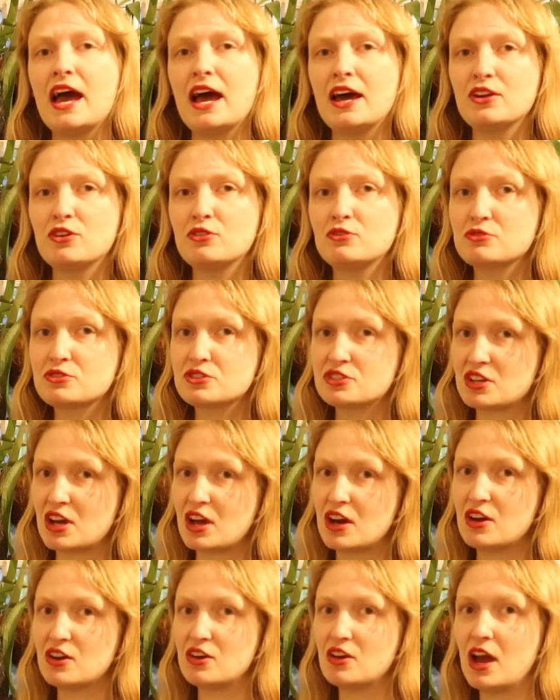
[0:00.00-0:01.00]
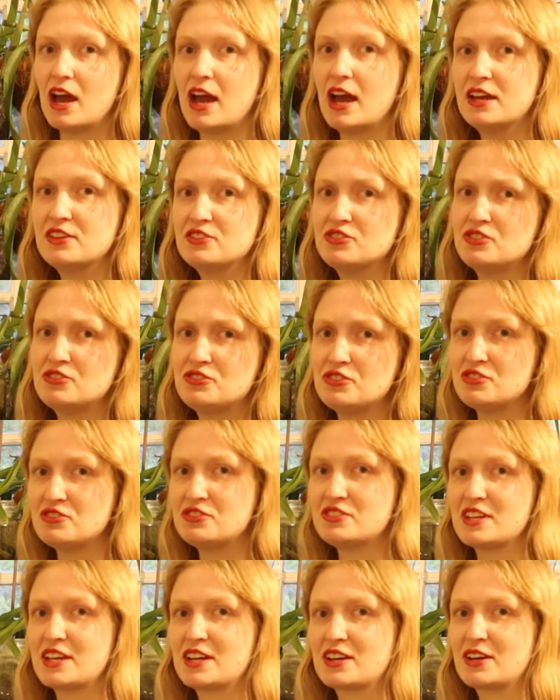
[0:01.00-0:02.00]
and also
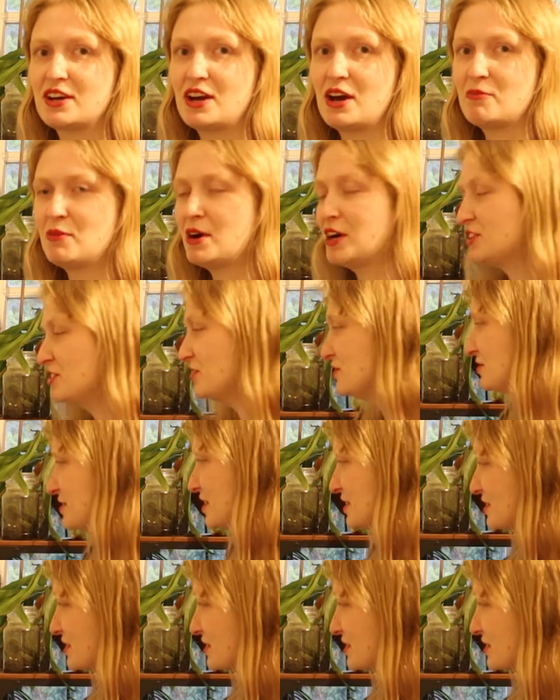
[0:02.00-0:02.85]
introducing my new